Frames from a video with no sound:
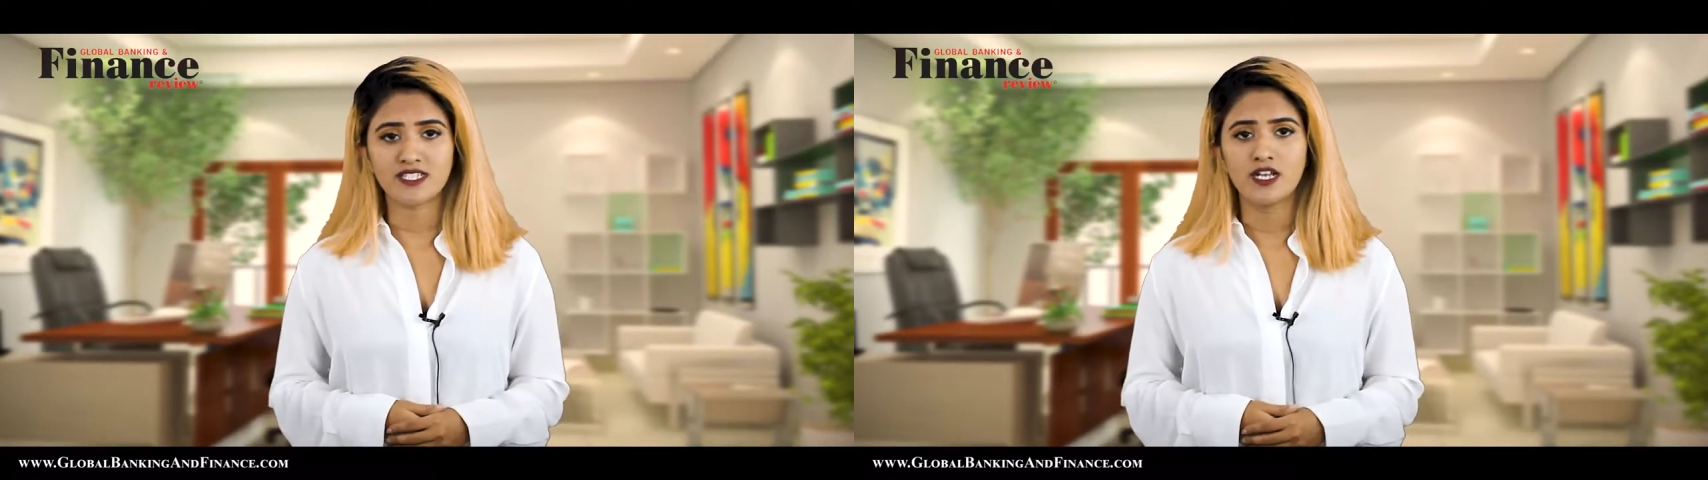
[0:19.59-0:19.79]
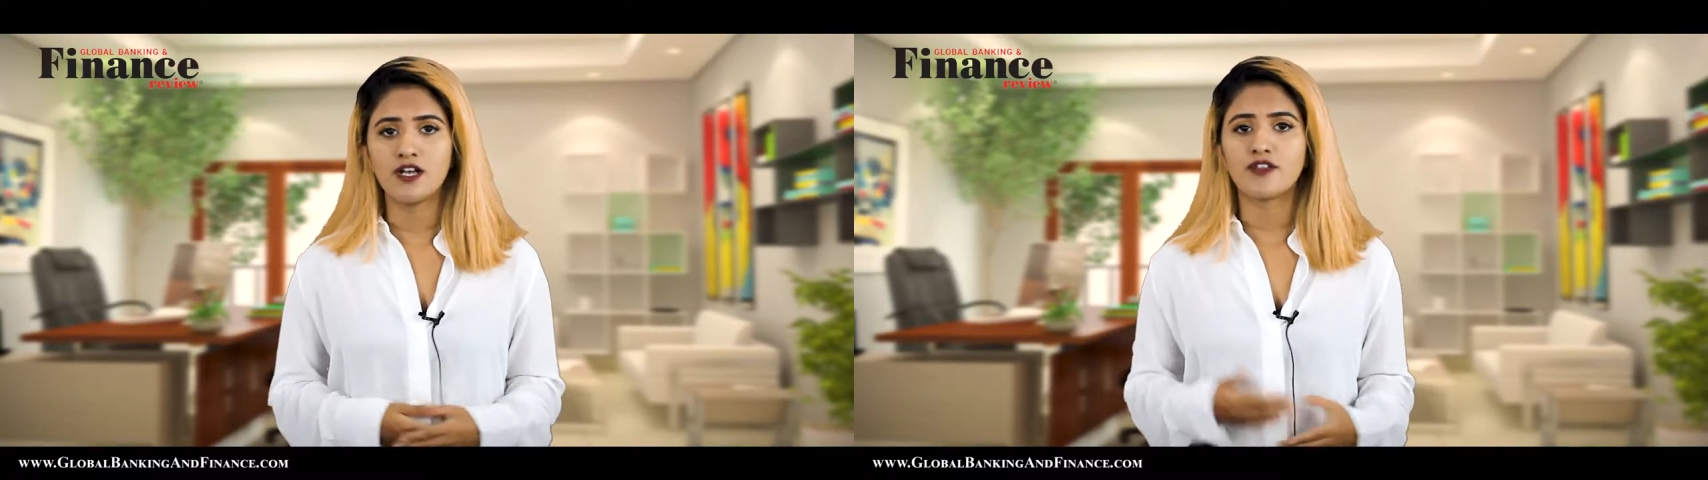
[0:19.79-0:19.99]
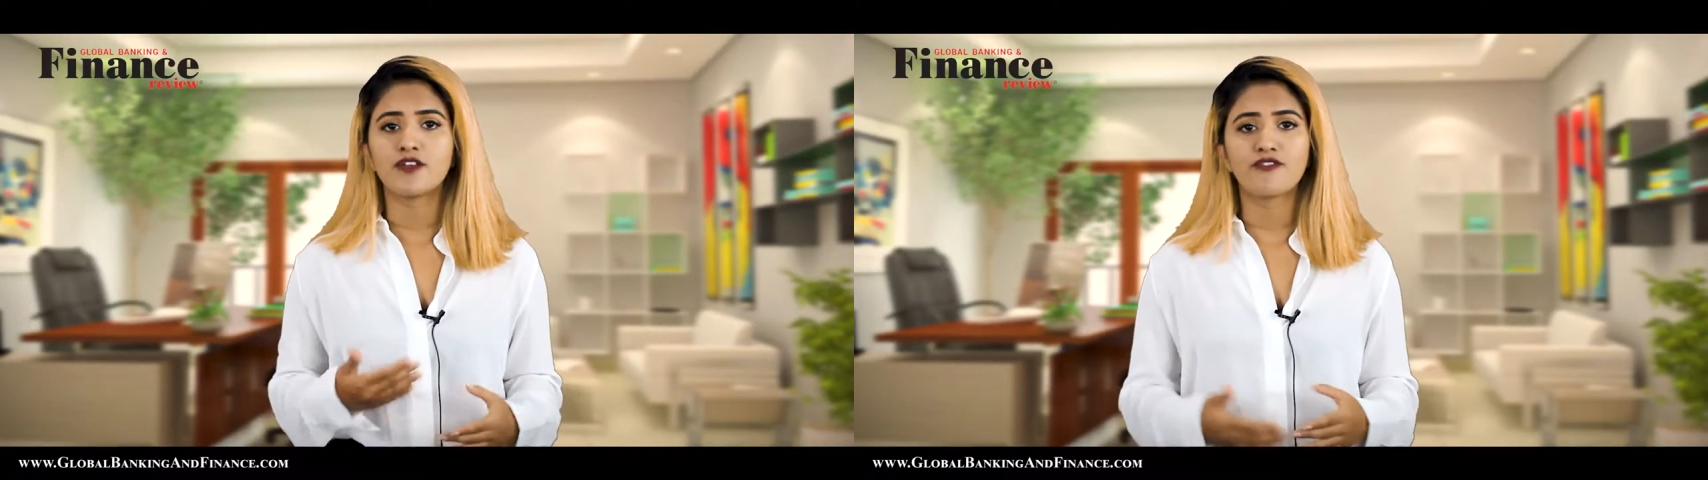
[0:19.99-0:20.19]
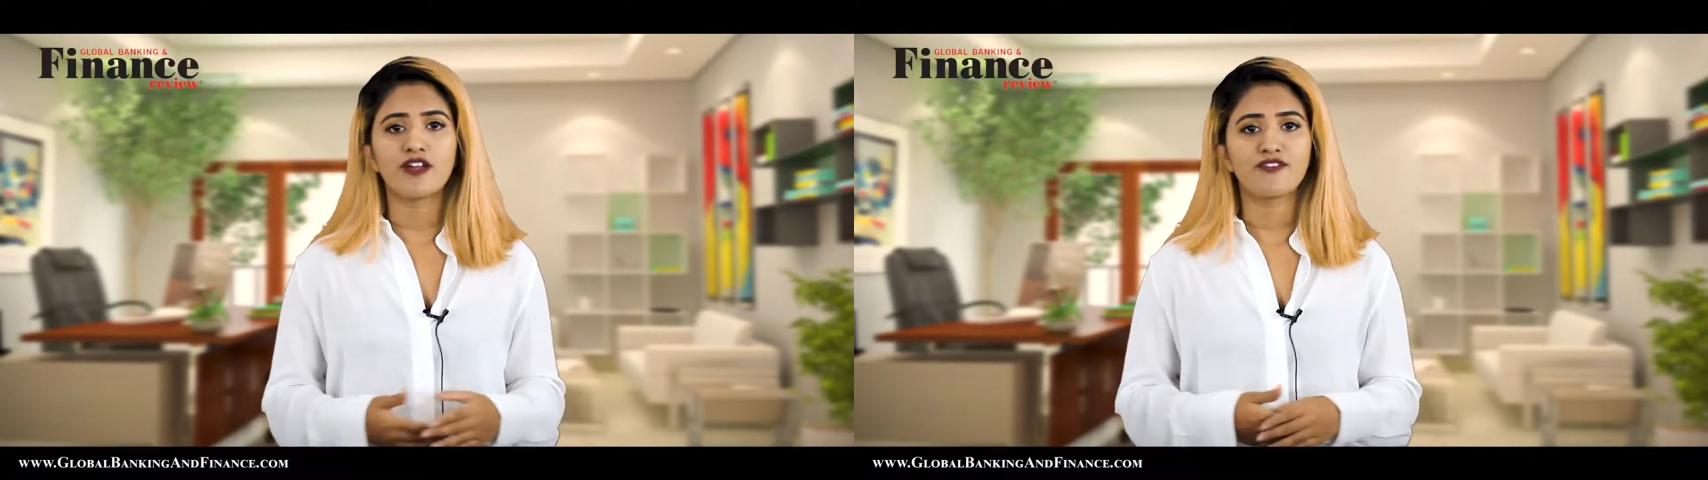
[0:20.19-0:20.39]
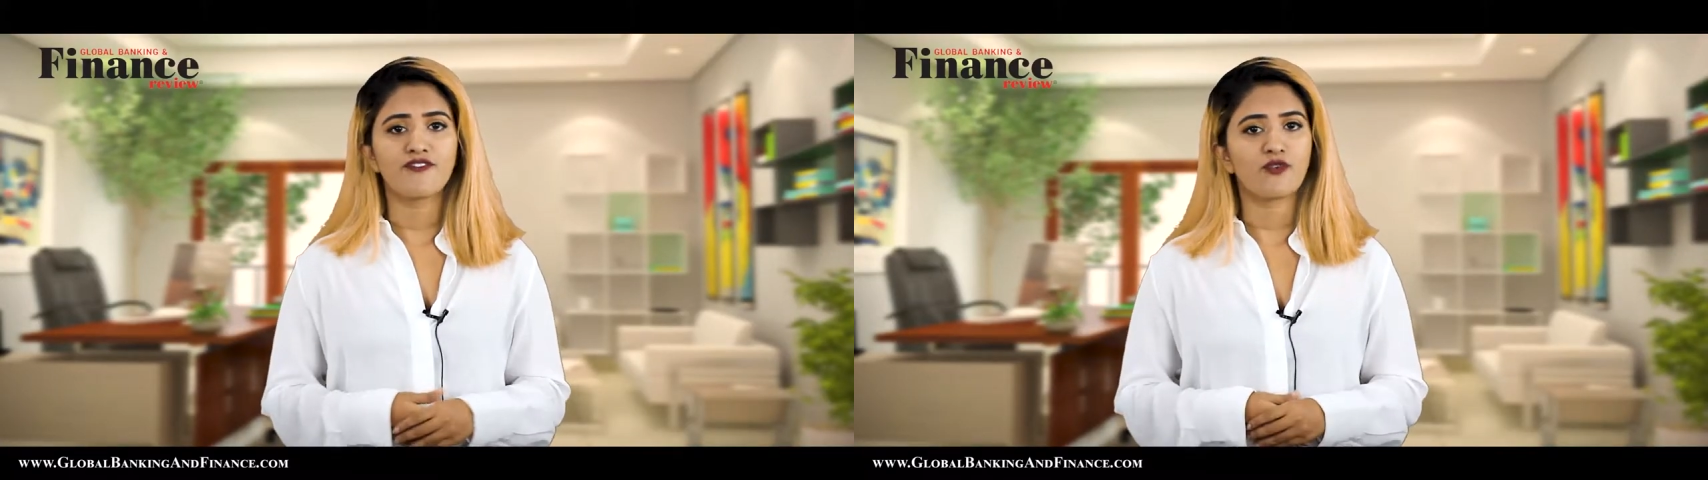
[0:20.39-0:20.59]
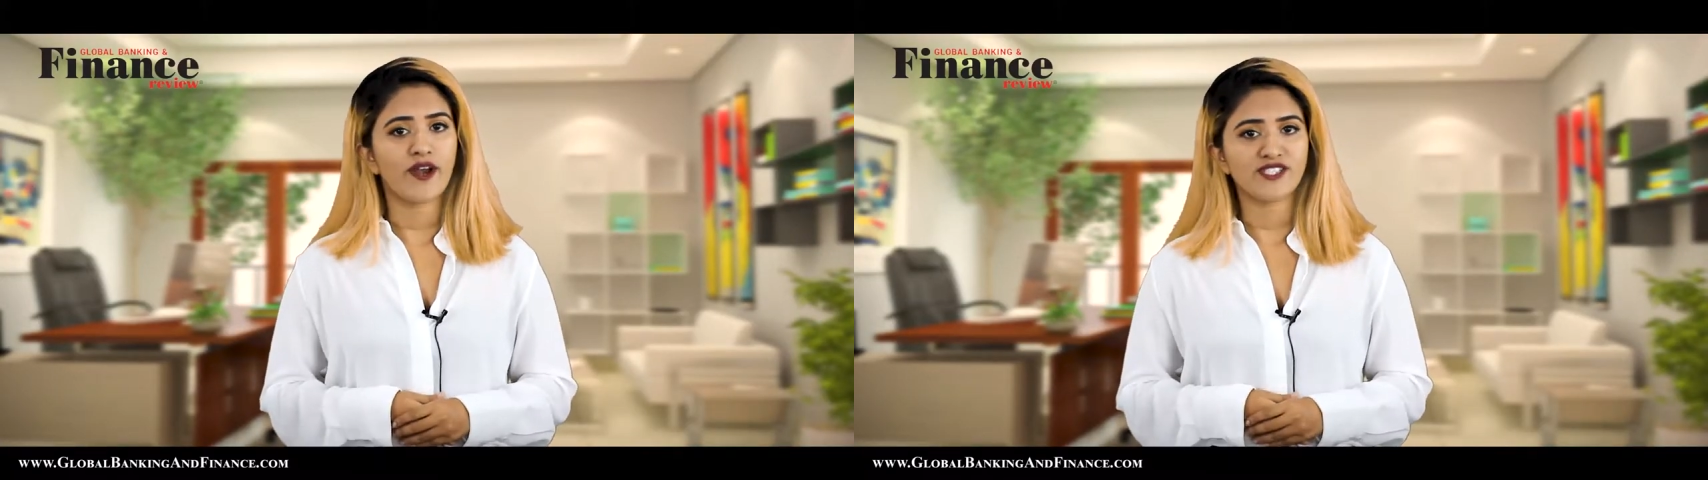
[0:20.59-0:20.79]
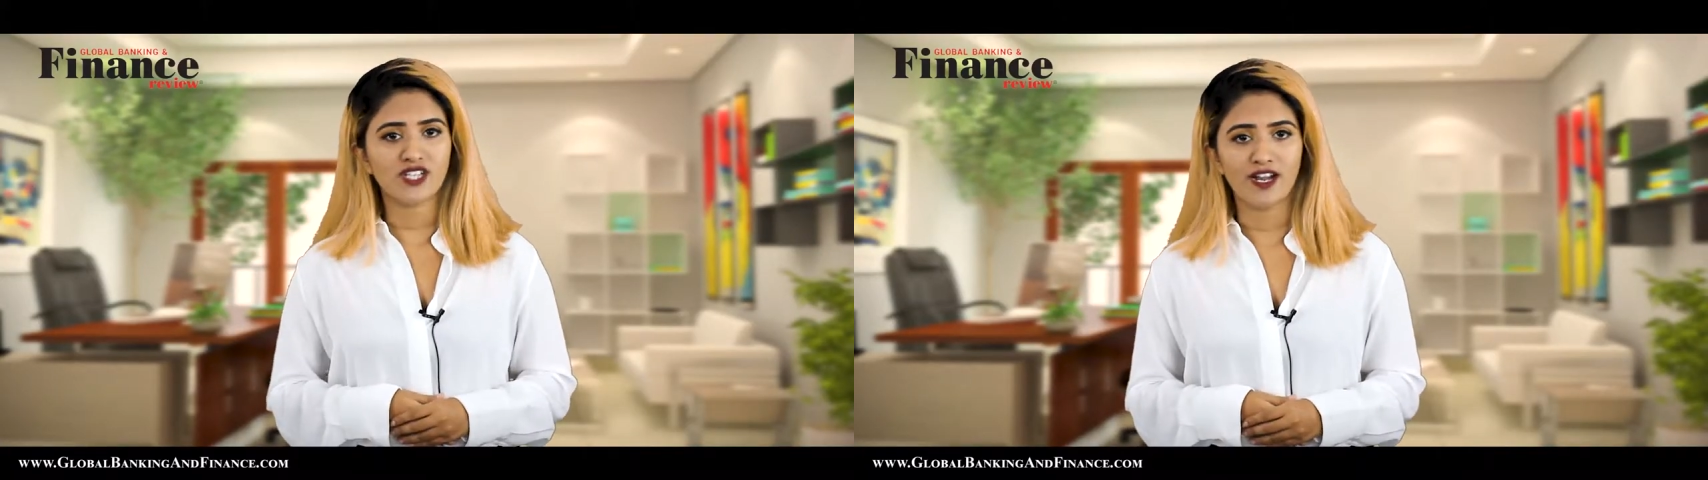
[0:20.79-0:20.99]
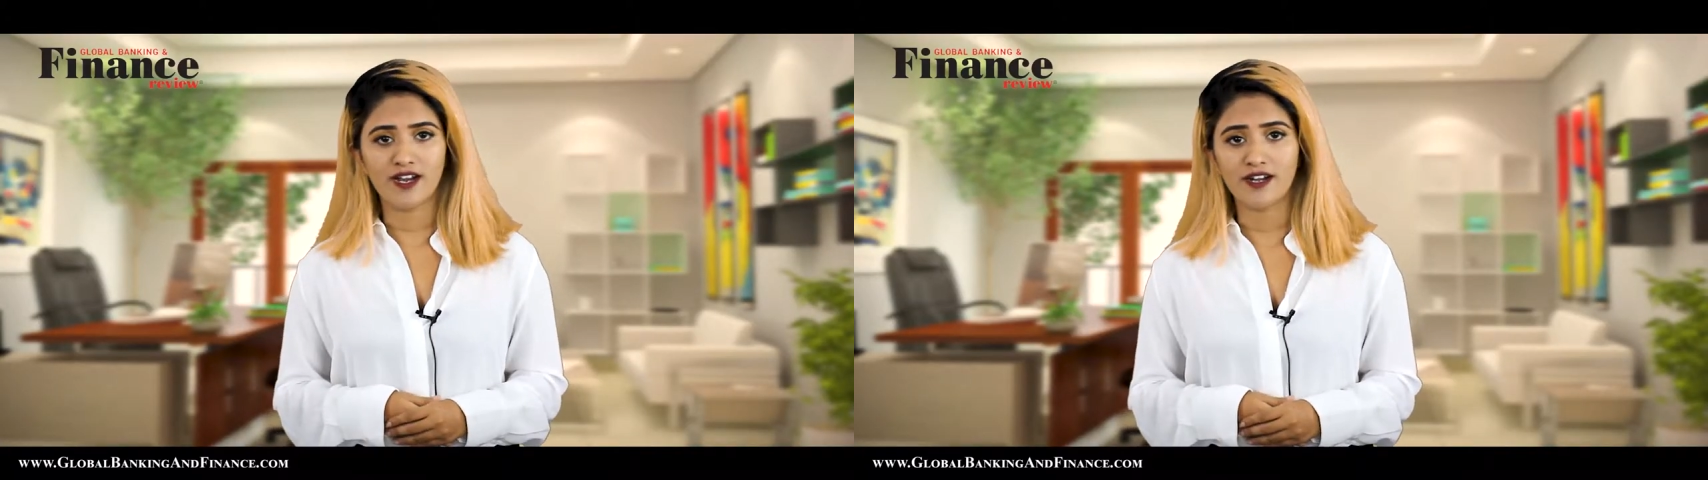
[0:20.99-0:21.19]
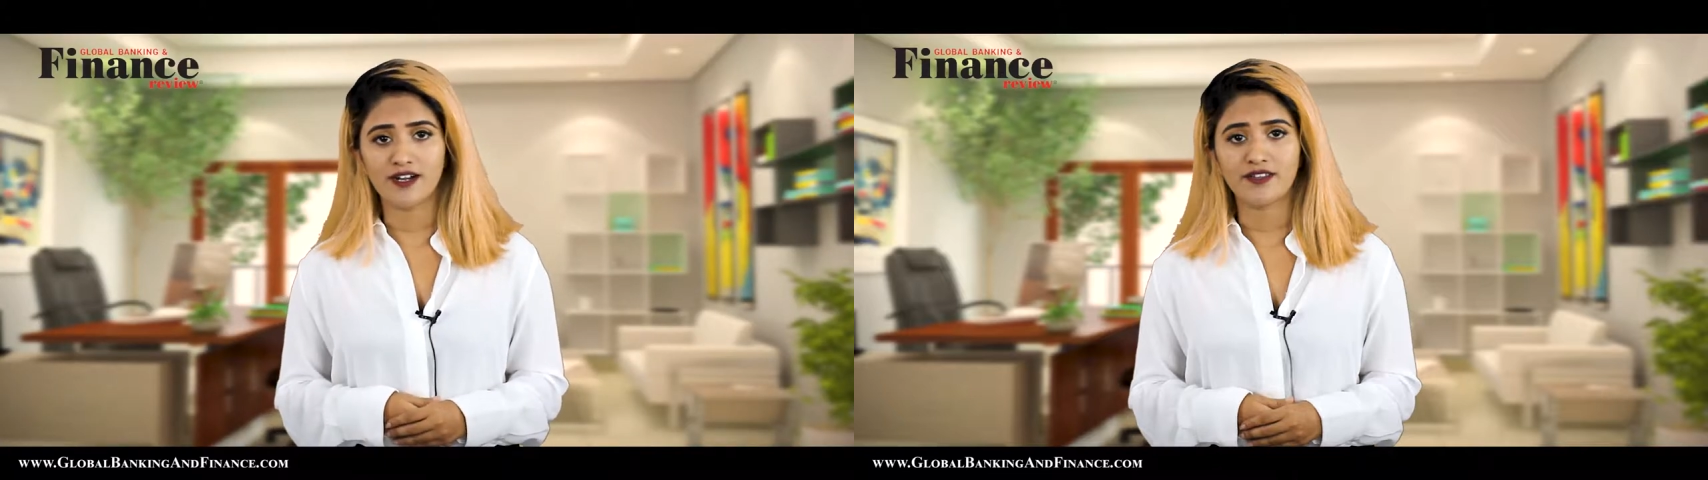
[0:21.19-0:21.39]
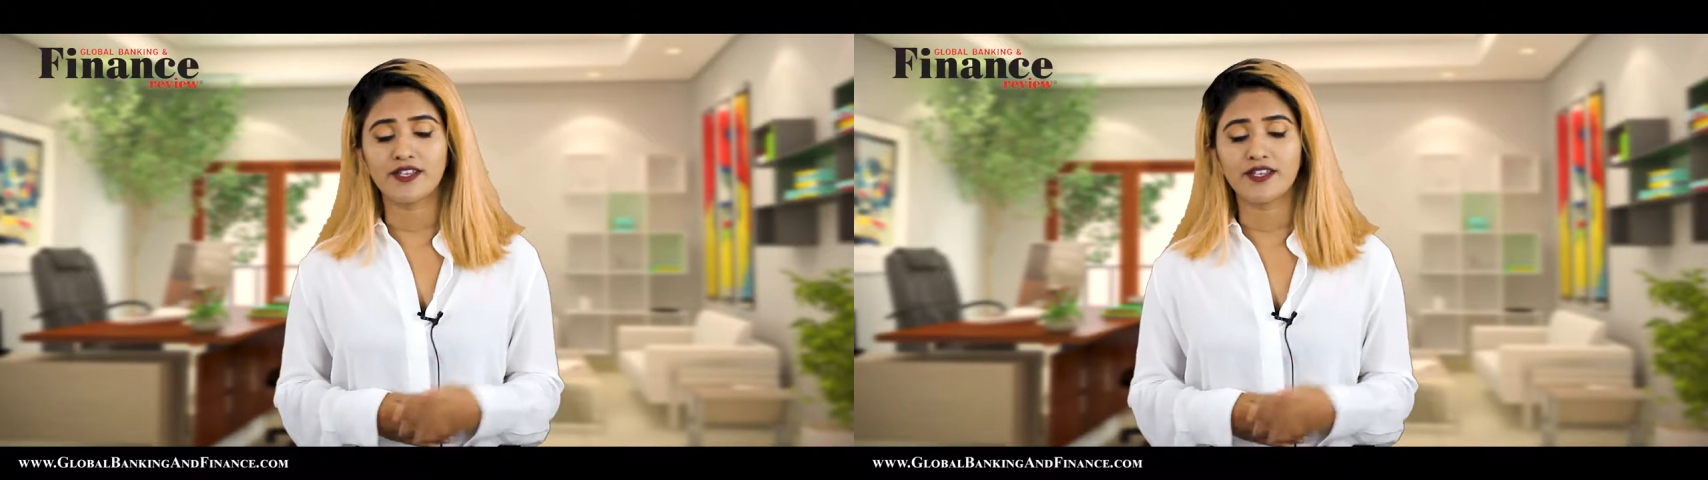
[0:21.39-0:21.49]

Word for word: the wave of fresh air,